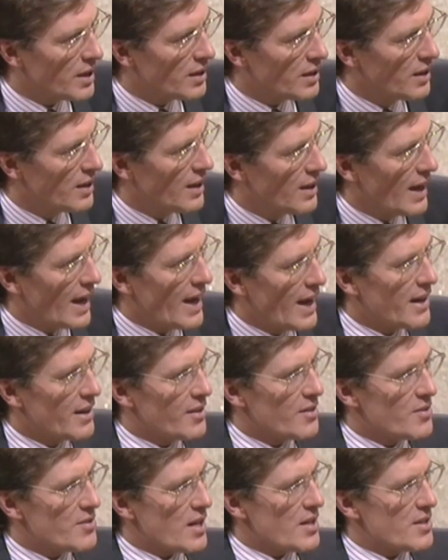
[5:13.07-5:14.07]
by
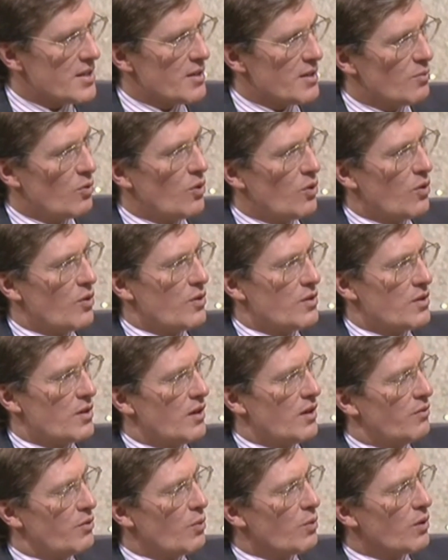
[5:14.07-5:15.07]
aliens, as in war yeah,
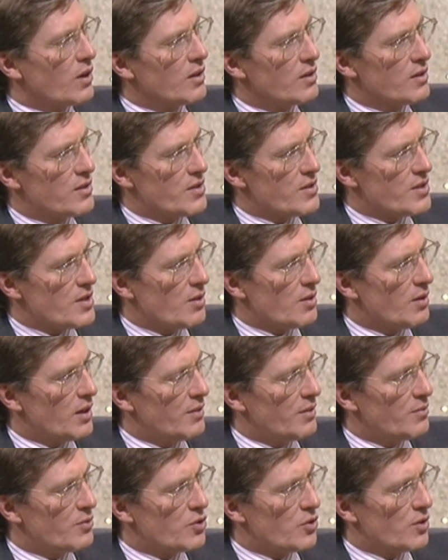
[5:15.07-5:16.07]
of the worlds and so
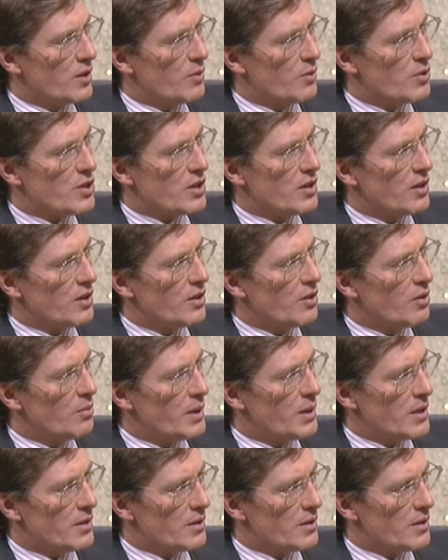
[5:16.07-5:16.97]
on, surely we should all know